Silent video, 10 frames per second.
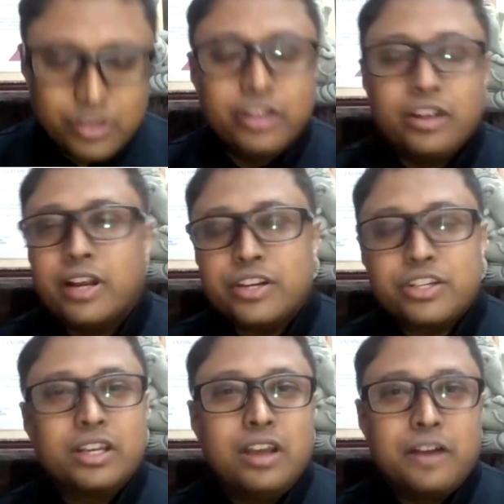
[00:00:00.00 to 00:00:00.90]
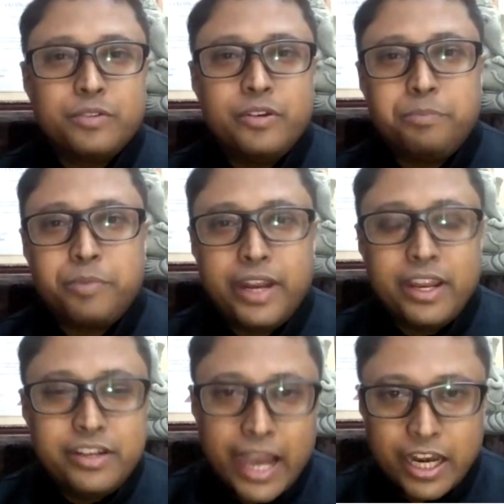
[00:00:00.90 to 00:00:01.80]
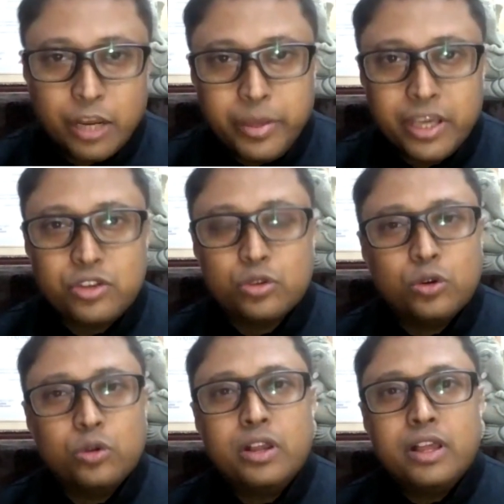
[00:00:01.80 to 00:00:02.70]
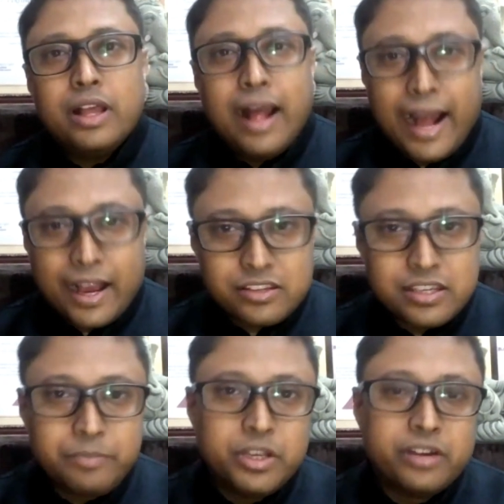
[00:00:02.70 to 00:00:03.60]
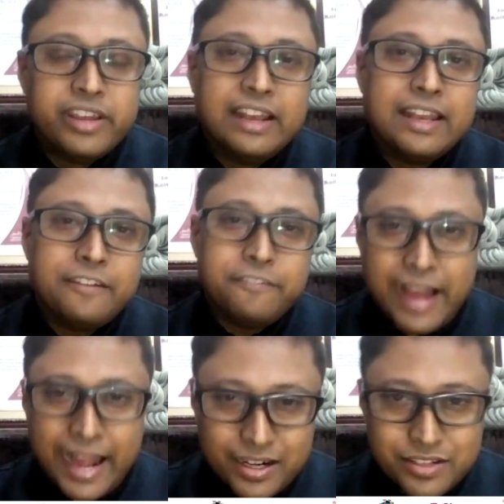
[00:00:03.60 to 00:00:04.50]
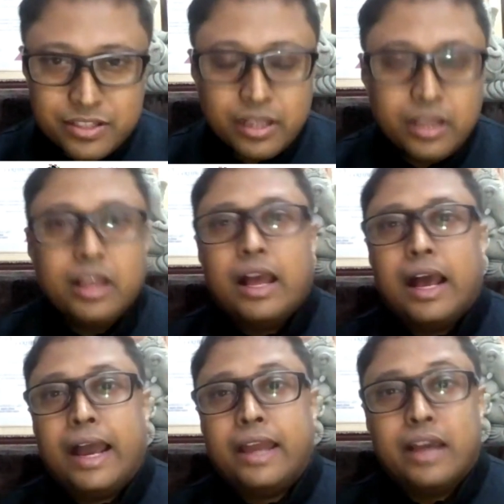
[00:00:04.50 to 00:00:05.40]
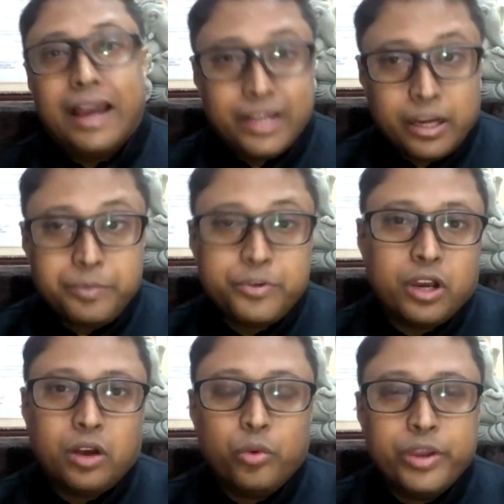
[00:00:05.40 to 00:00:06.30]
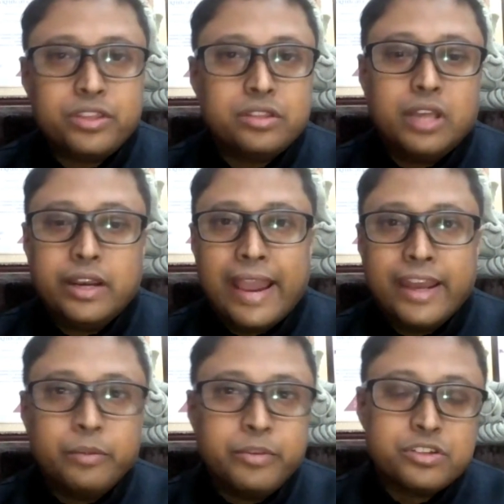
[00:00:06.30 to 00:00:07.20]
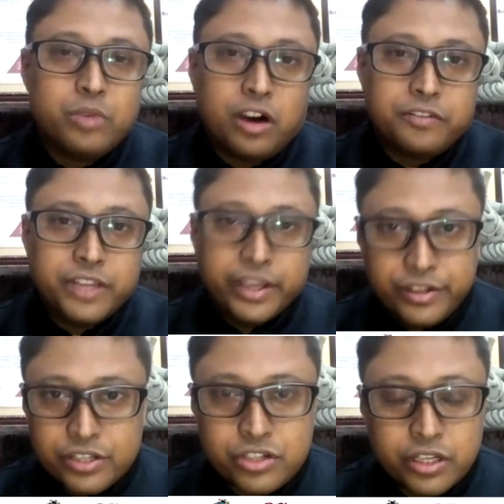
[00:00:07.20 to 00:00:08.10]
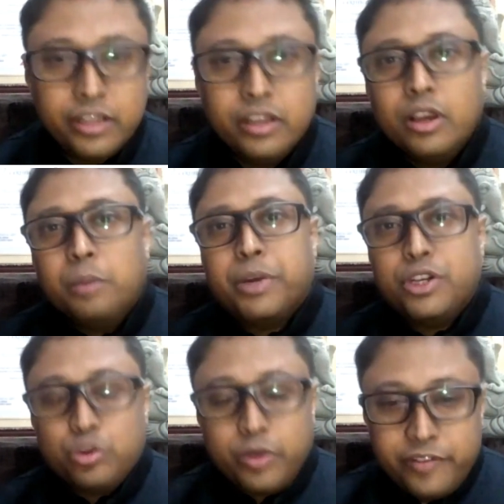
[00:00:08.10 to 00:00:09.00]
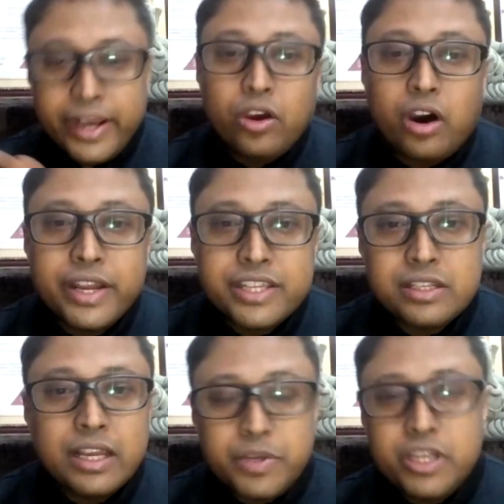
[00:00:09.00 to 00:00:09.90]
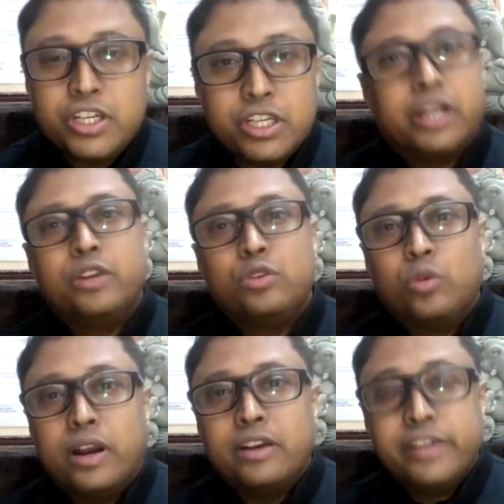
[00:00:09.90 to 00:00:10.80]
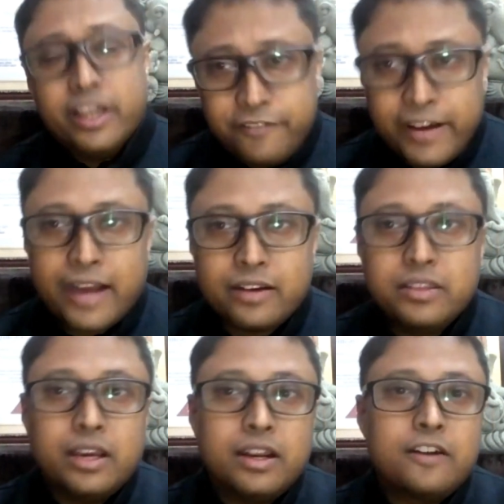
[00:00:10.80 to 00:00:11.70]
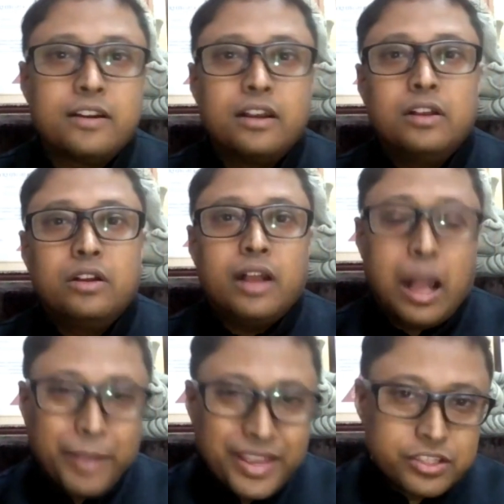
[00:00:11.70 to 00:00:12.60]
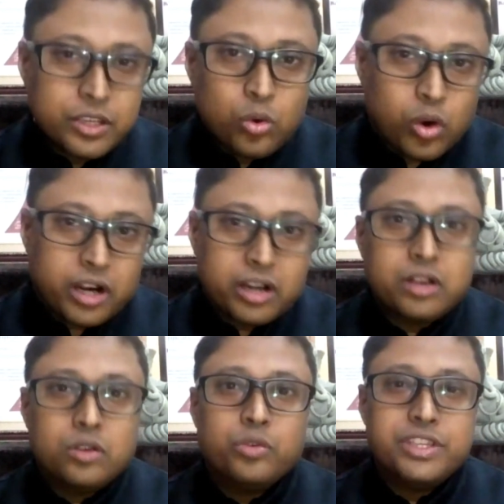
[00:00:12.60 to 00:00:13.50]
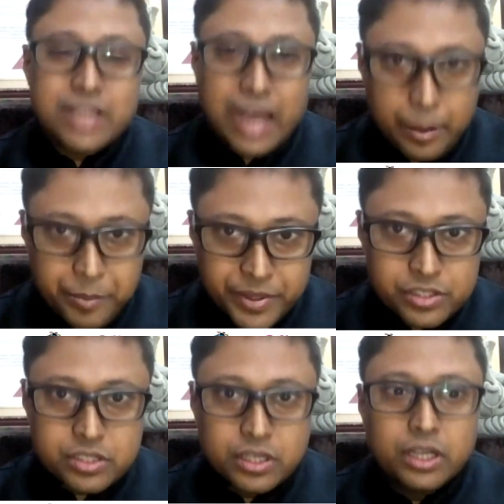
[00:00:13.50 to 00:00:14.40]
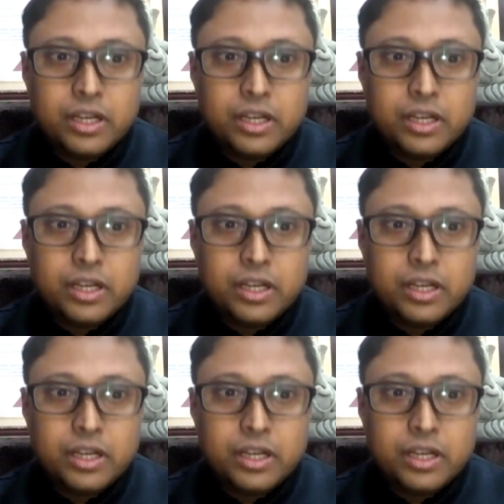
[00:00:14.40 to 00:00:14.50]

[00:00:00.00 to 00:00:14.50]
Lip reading: in a nutshell, you have to be pretty dynamic to accept the real life facts and adapt with the dynamism of the industry. But to be very honest, let me share you one real fact. There are amazing work which happens